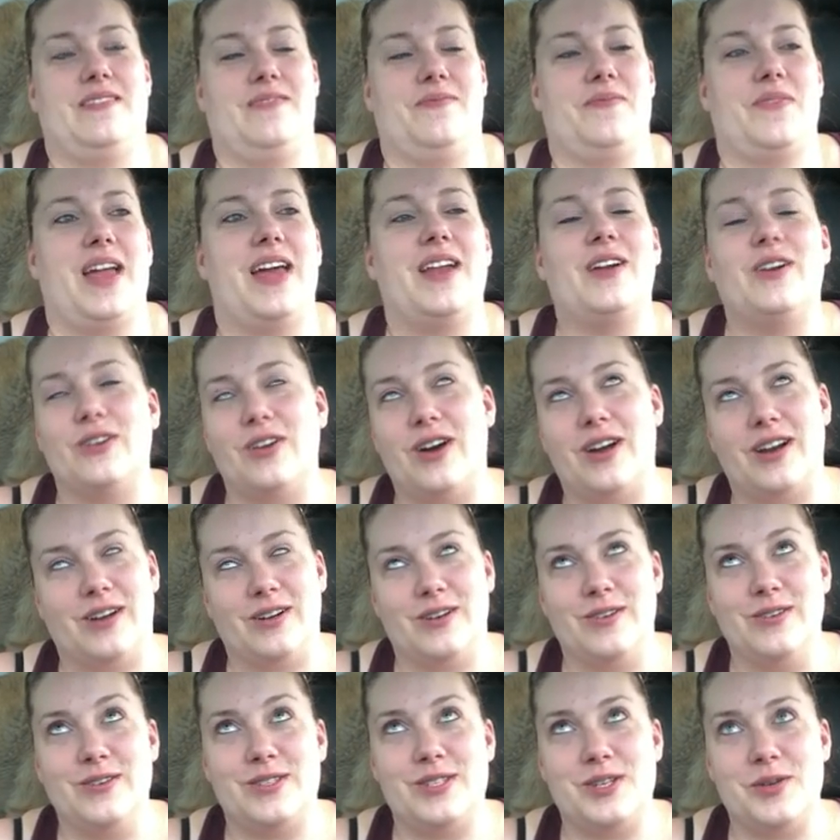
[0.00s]
and her
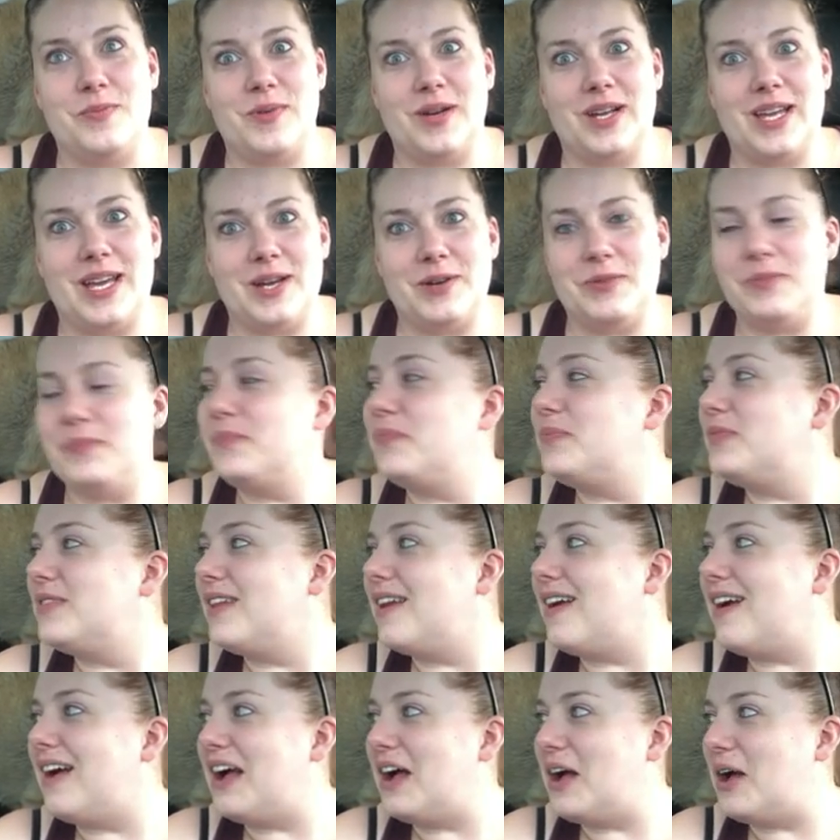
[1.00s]
daughter, who's super cute.
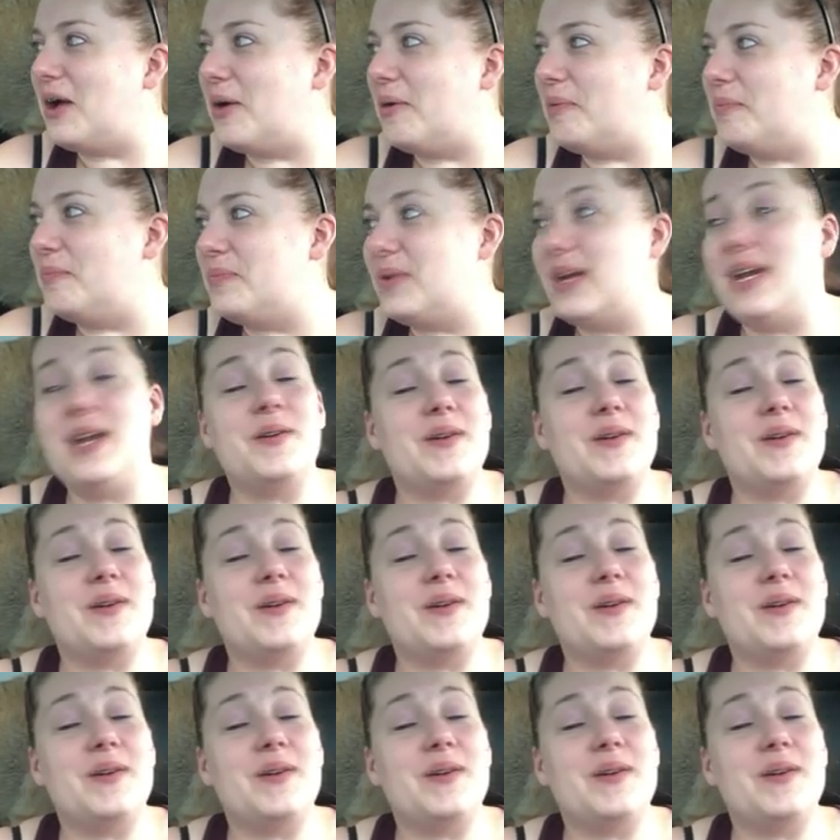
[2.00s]
But